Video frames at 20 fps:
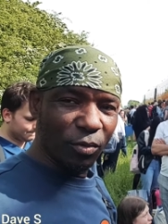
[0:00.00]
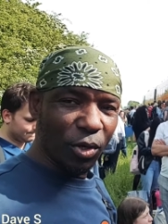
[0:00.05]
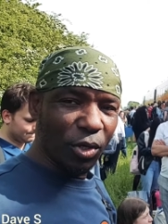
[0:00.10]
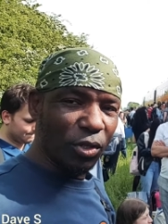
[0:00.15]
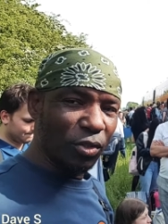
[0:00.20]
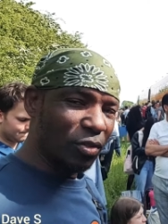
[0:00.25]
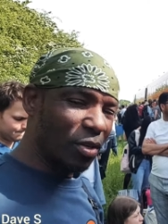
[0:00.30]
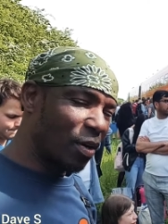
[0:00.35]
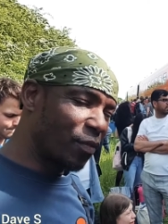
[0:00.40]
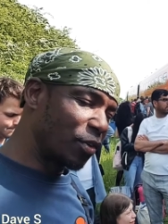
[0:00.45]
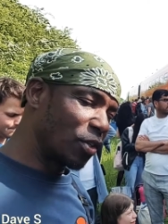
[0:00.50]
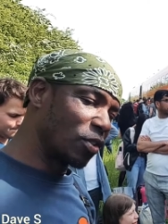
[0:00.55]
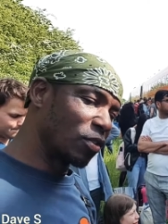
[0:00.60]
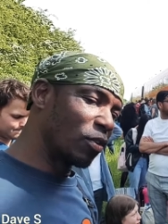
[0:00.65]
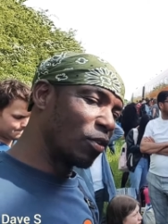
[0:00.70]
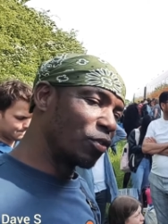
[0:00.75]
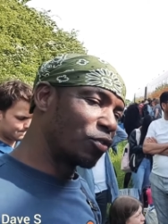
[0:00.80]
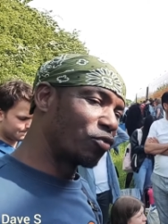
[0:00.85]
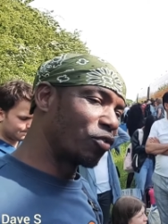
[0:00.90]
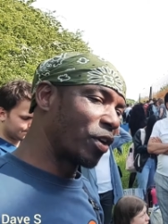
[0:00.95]
When you travel this
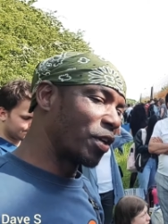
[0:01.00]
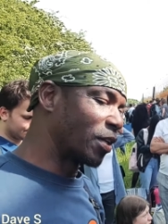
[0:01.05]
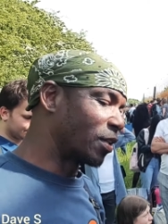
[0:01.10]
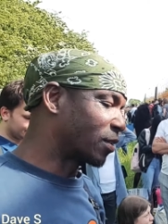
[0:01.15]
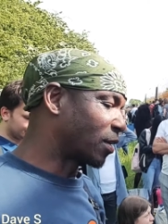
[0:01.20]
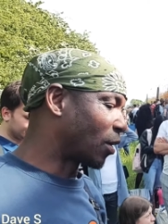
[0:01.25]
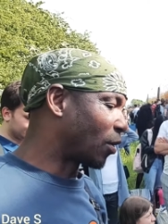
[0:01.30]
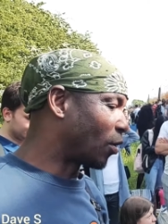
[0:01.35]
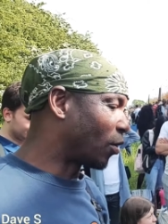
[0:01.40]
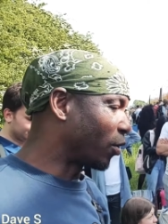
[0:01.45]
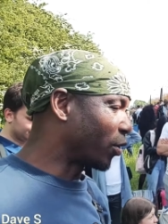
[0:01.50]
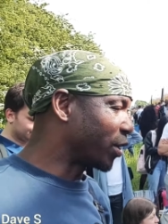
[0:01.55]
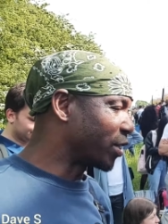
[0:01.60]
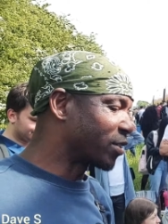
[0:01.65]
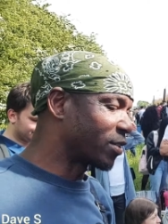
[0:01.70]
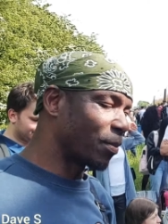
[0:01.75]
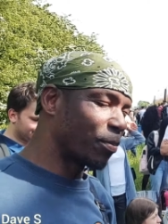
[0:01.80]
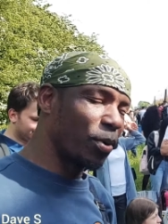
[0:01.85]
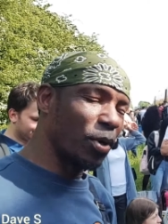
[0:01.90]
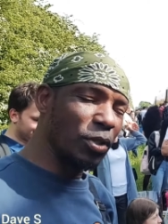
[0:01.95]
slow train, it can only
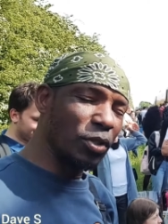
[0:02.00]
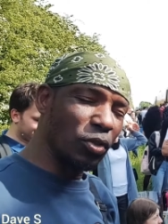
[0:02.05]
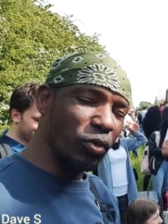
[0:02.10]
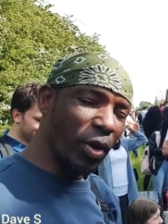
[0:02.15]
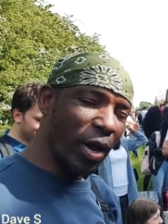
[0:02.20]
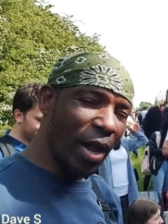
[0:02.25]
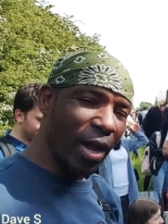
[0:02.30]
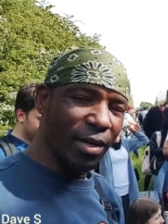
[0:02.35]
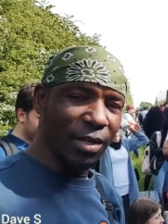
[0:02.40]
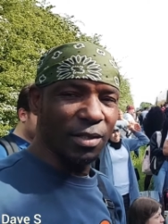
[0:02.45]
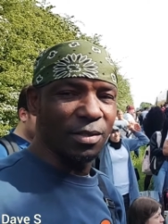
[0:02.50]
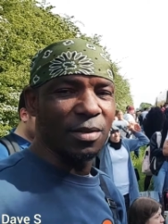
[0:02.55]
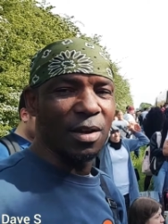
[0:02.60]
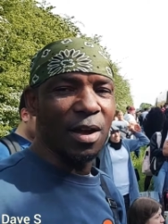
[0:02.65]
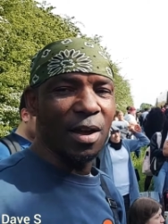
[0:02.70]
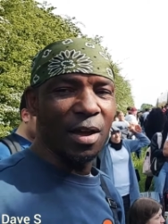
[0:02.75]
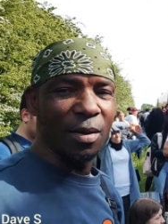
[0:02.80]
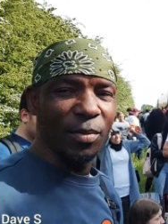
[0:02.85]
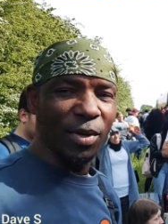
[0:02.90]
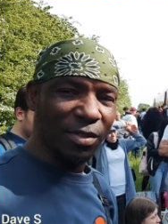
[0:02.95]
disappoint you anytime,